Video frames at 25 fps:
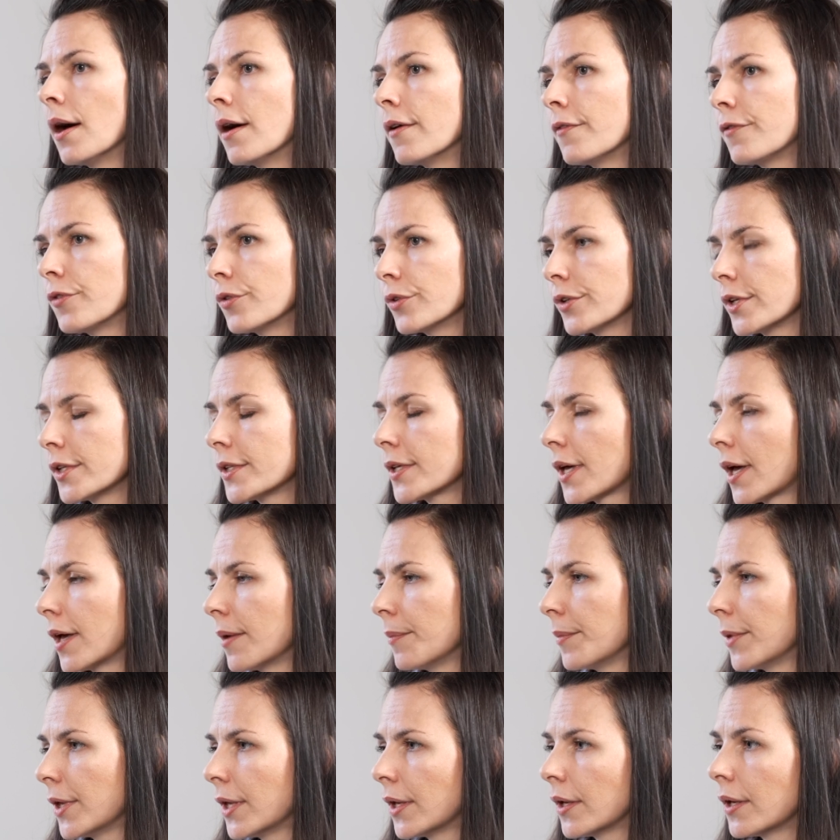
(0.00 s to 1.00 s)
For the
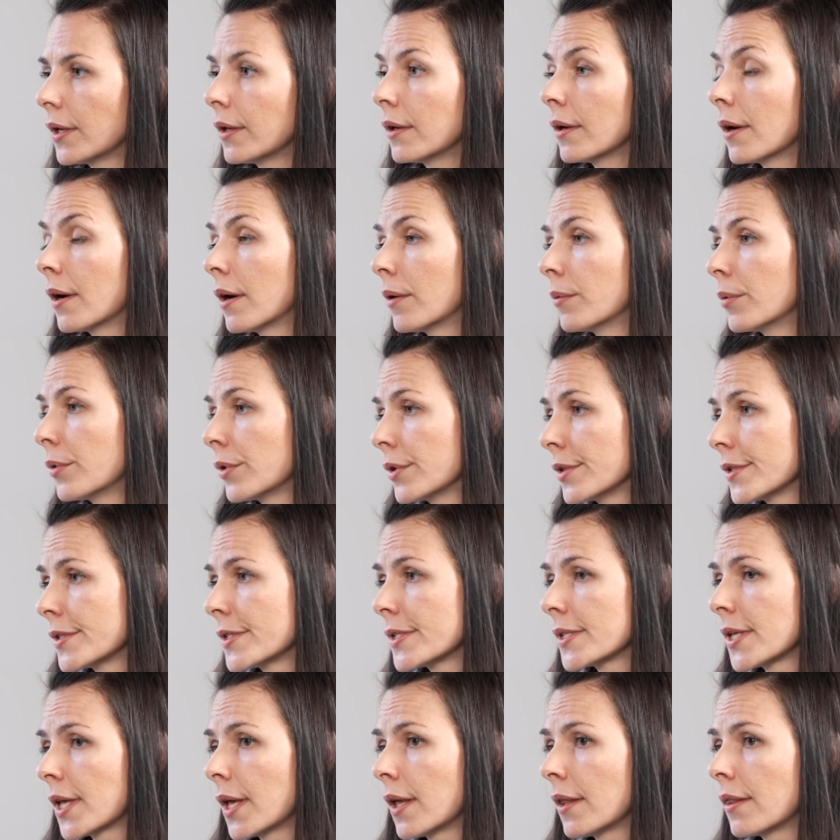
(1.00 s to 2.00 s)
time being, I wouldn't
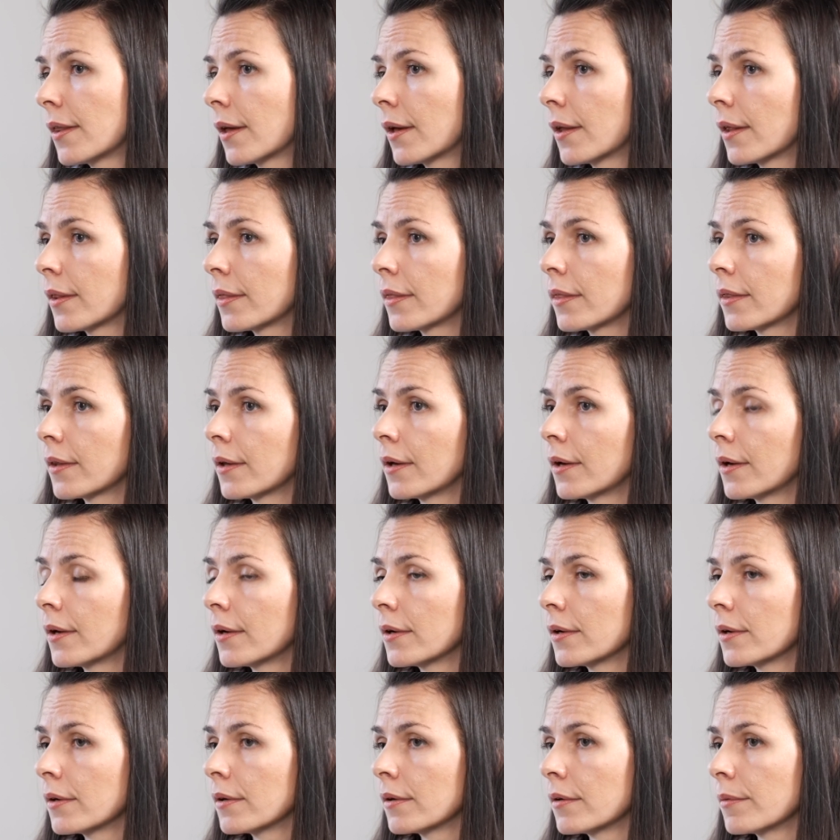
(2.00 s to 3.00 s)
say that,
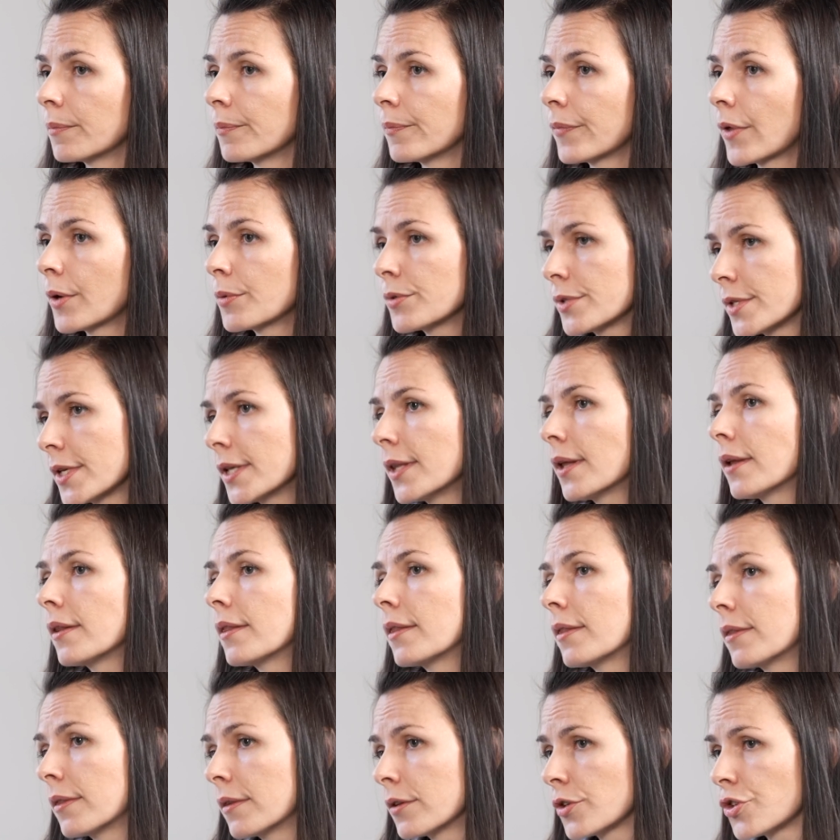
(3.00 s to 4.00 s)
I would say
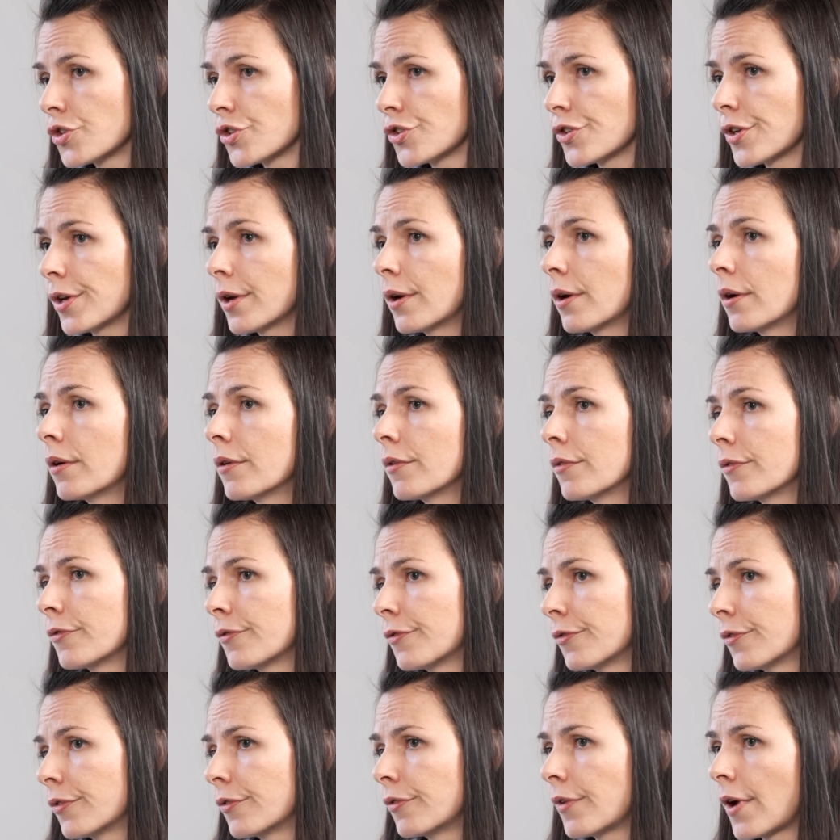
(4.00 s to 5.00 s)
that the share of
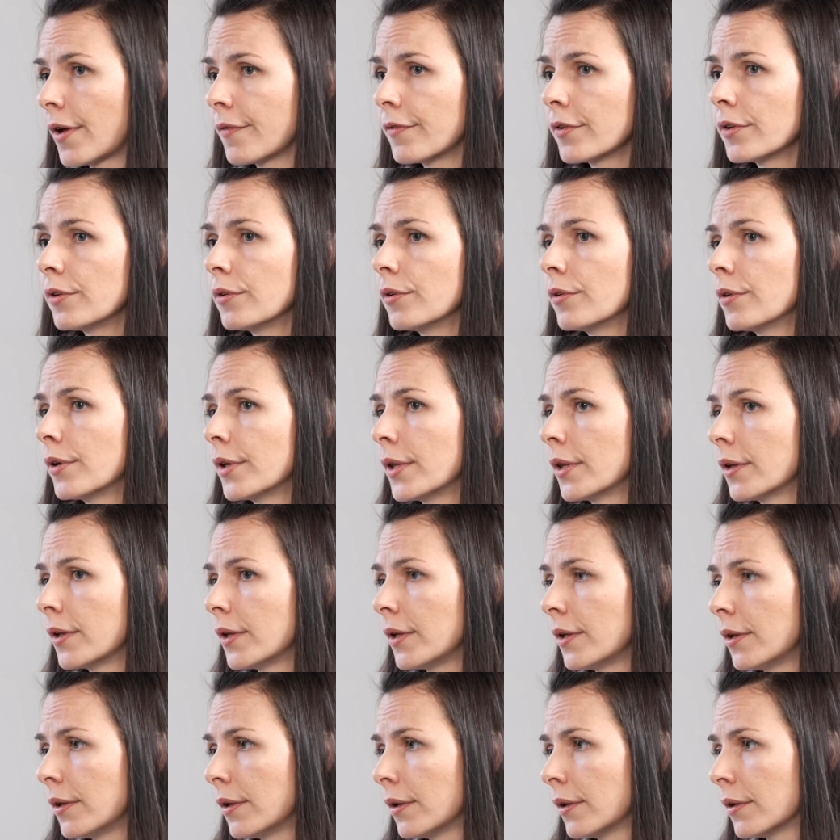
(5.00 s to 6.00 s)
revenue and
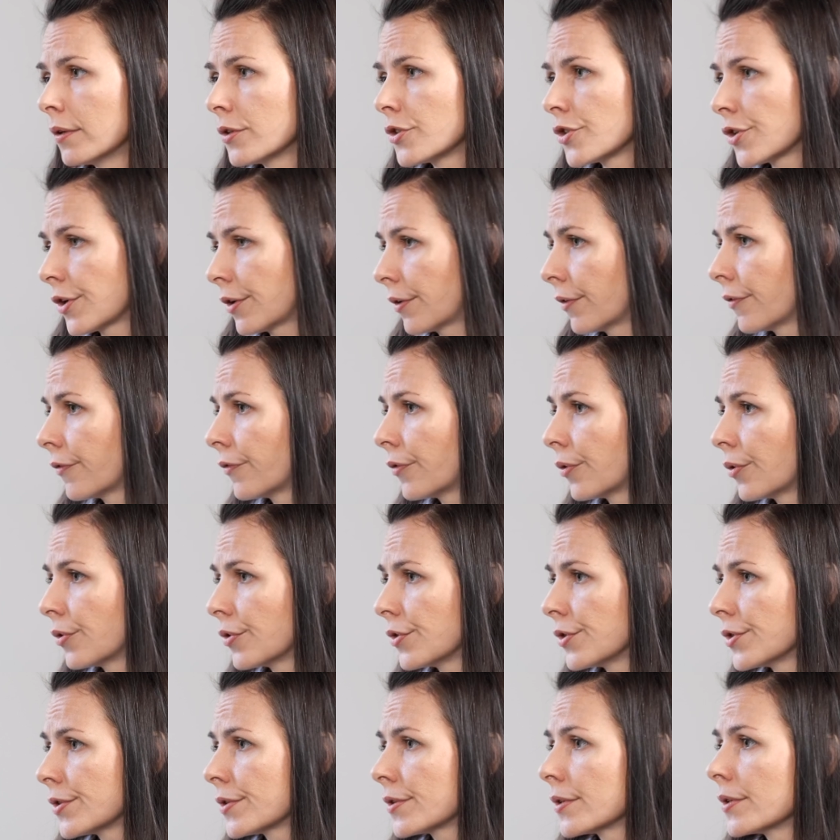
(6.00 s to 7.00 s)
the share of
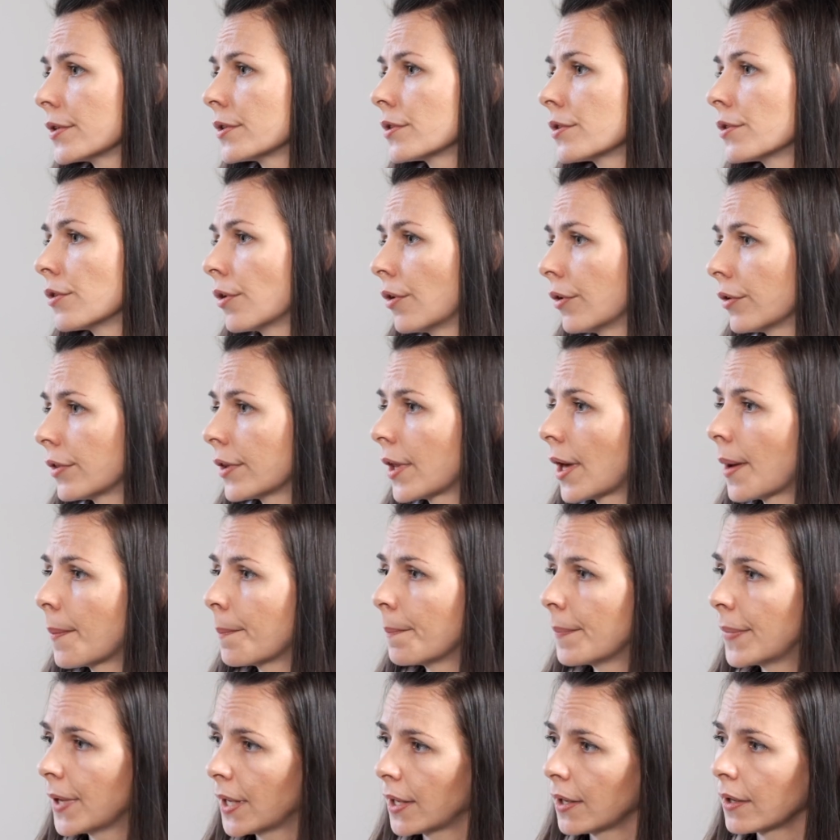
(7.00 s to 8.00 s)
voice, it's not
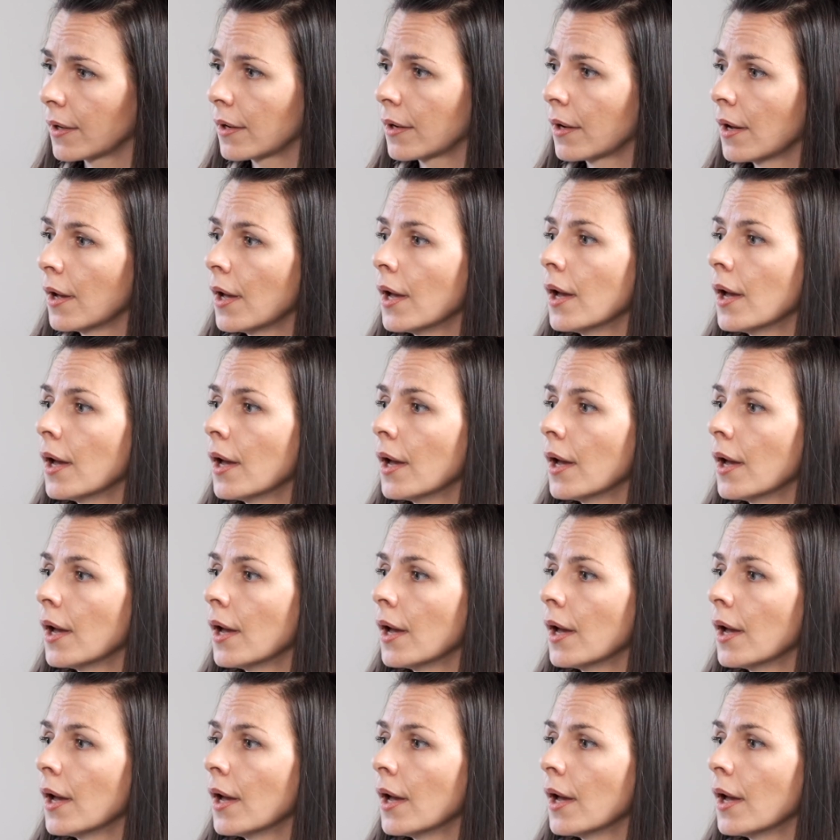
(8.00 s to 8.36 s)
that big.